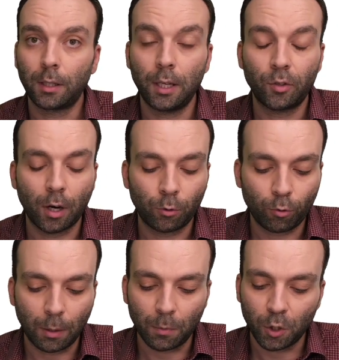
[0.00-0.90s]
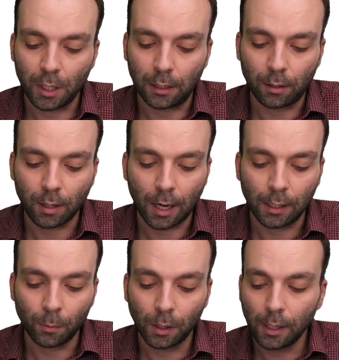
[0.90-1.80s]
These are Turing machine
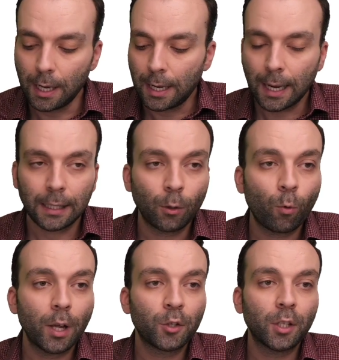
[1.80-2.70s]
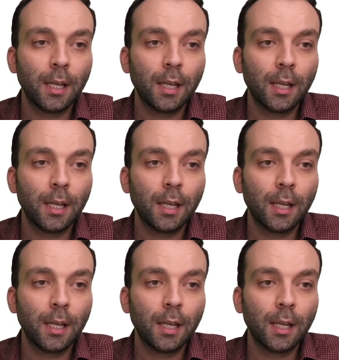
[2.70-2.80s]
decidable. And the question